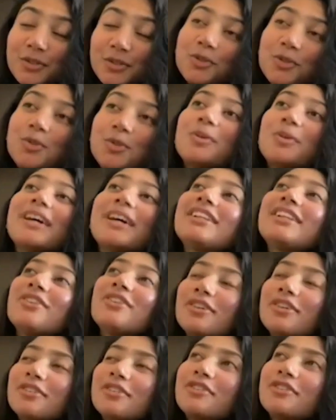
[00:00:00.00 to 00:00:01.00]
Quite a
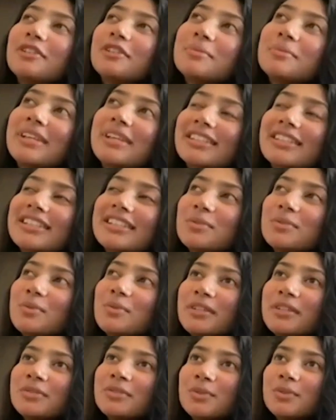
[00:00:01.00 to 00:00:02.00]
lot of films. Actually,
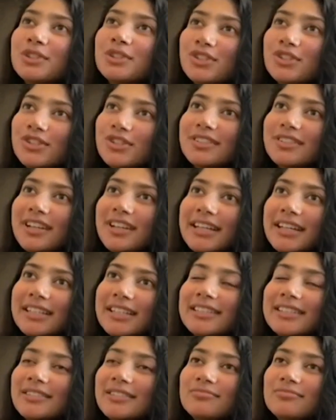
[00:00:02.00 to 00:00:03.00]
one which
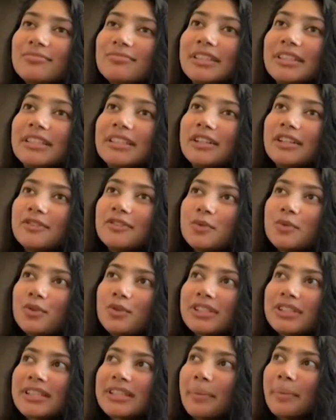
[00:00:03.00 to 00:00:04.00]
I loved
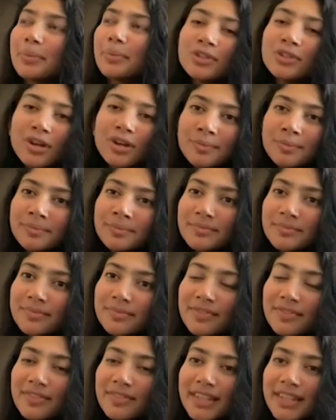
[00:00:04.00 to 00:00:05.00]
was Capernaum.
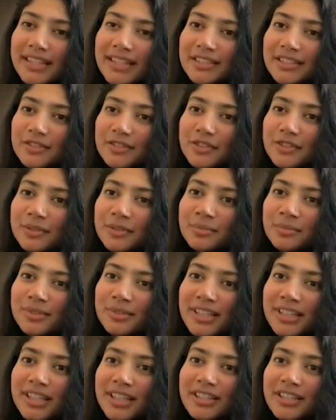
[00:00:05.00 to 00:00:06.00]
There's this film.
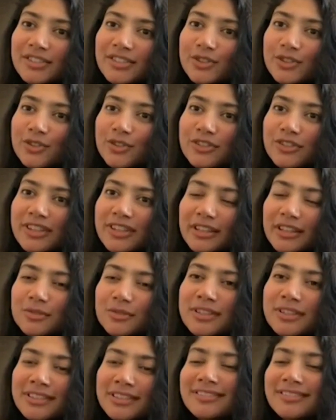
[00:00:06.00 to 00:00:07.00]
So that
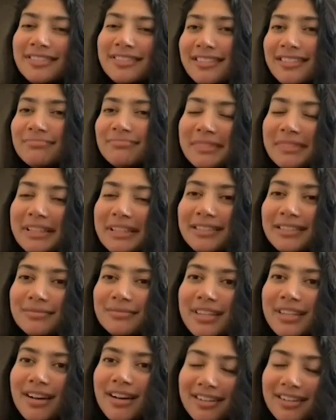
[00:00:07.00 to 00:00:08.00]
one hit
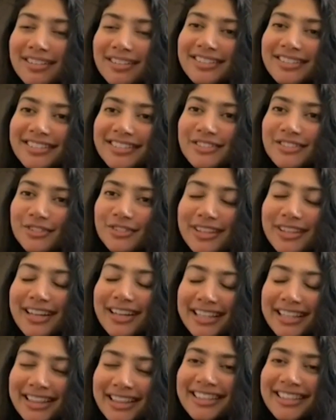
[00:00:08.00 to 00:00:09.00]
hard. So
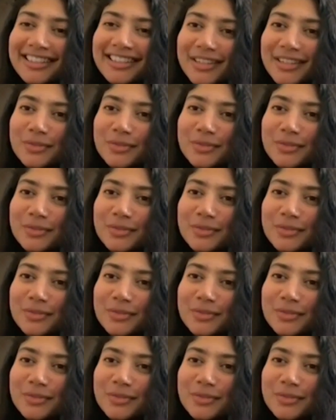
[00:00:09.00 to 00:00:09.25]
I think